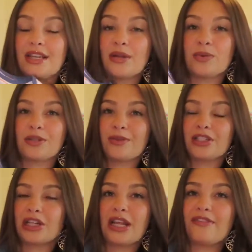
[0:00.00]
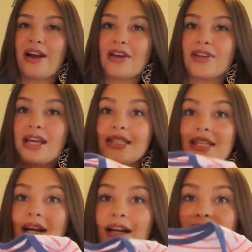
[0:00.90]
it was originally
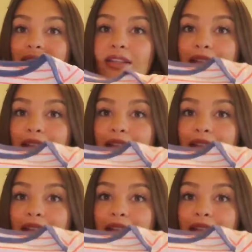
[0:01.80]
$5.99.